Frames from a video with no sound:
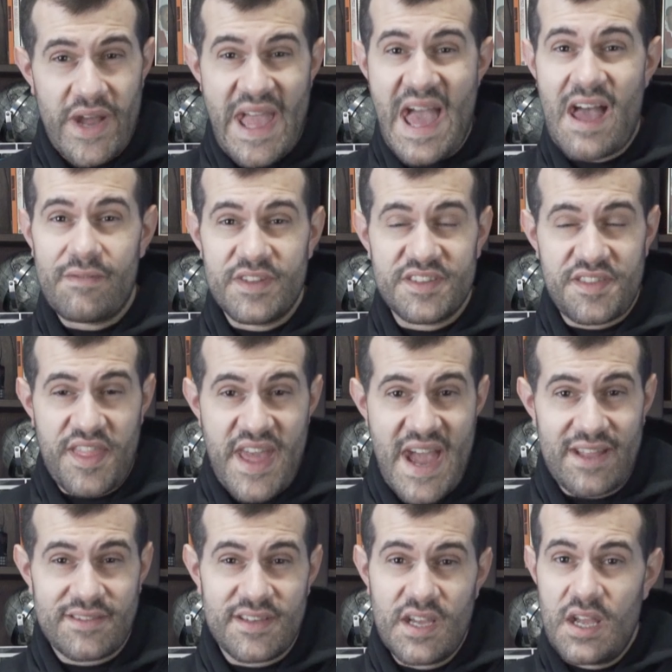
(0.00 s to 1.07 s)
I have is
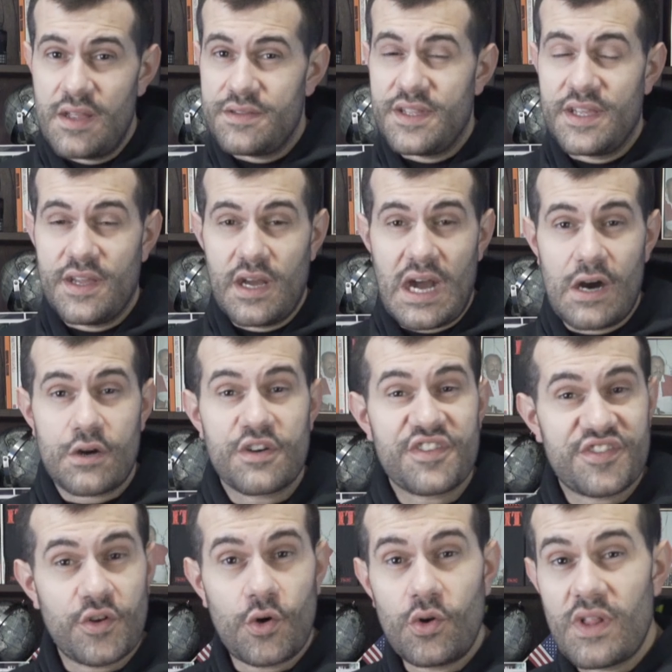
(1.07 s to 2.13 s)
that the outer
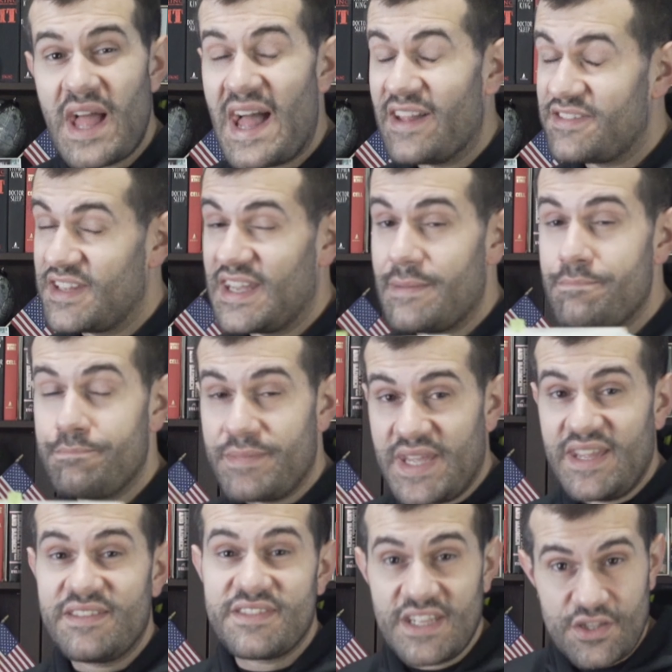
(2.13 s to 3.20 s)
sole has
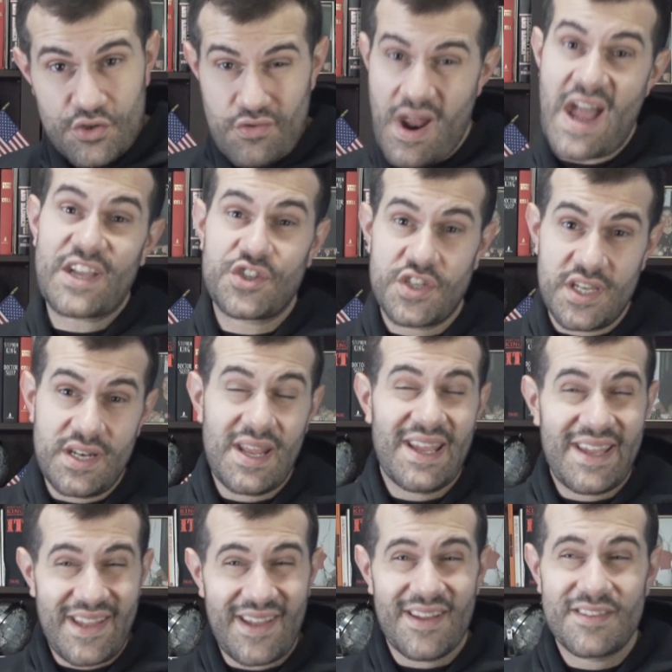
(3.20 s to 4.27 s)
amazing traction
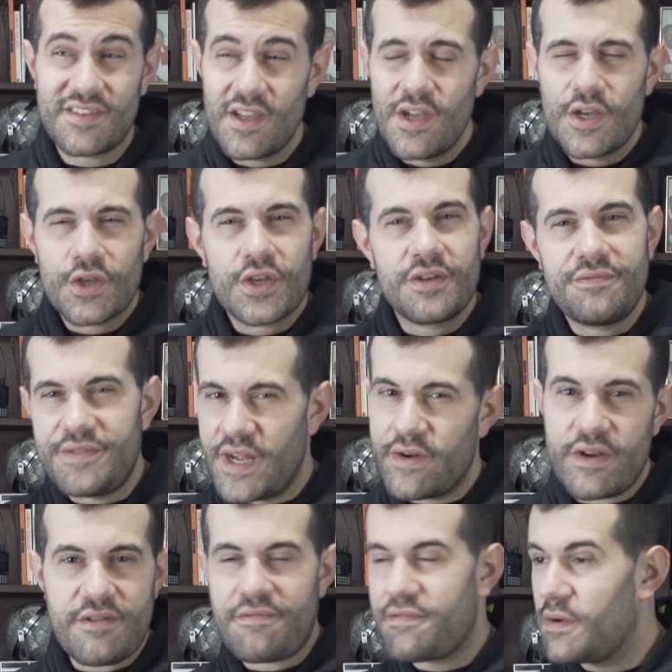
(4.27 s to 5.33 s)
and can
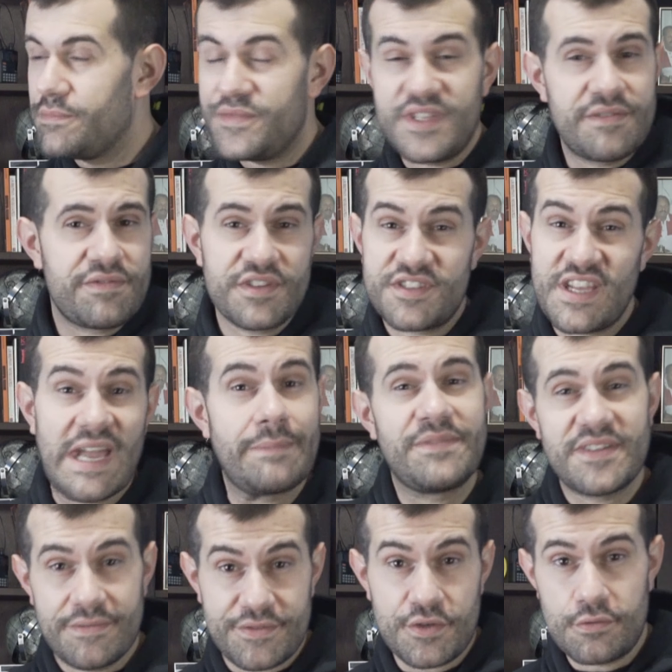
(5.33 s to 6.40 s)
vary from different types
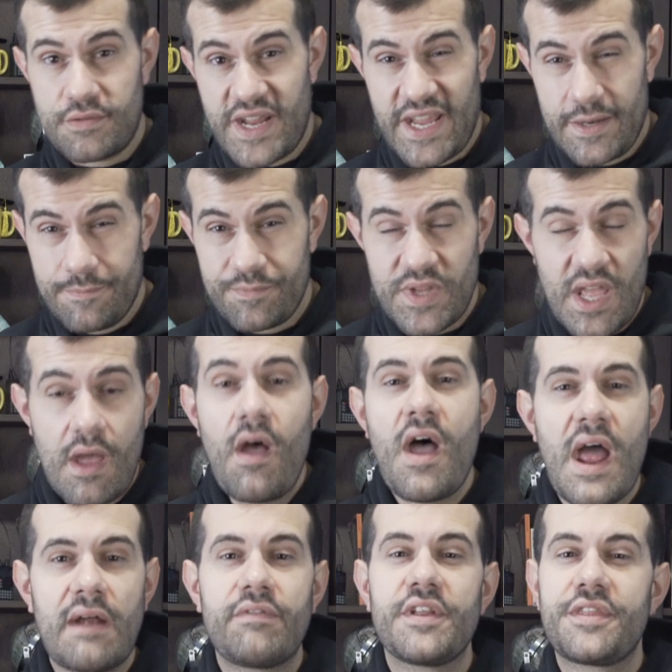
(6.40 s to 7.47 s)
of terrain.
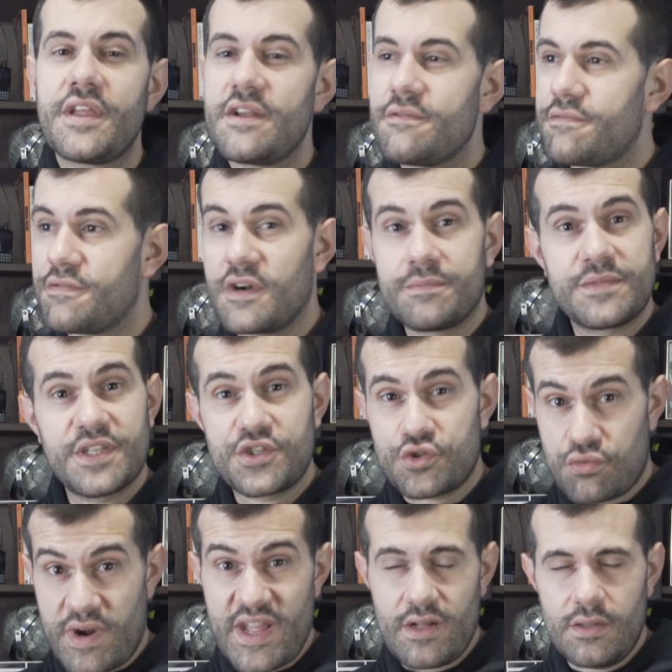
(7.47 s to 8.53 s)
Everything from the
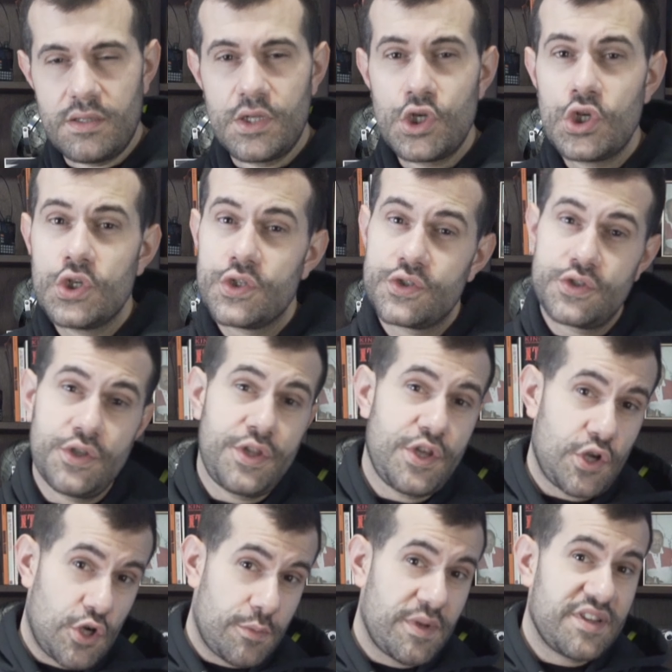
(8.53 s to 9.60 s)
trail to
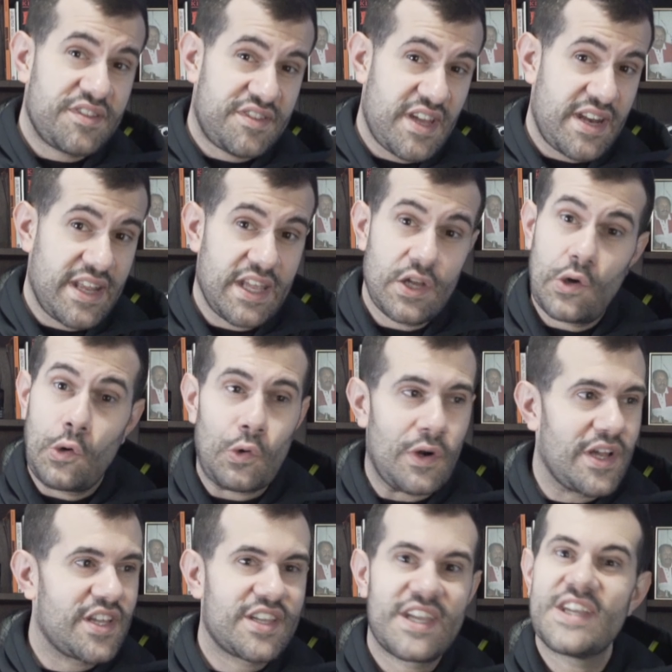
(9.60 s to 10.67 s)
the urban setting or
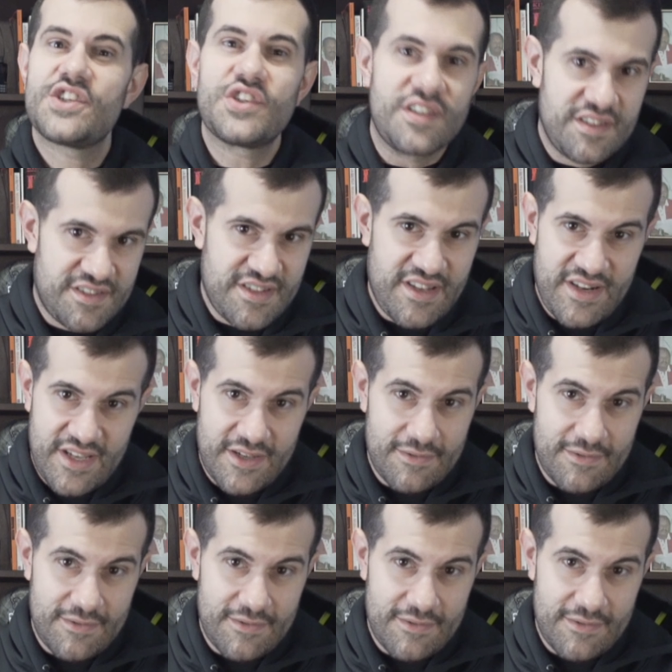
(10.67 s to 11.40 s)
a kitchen setting.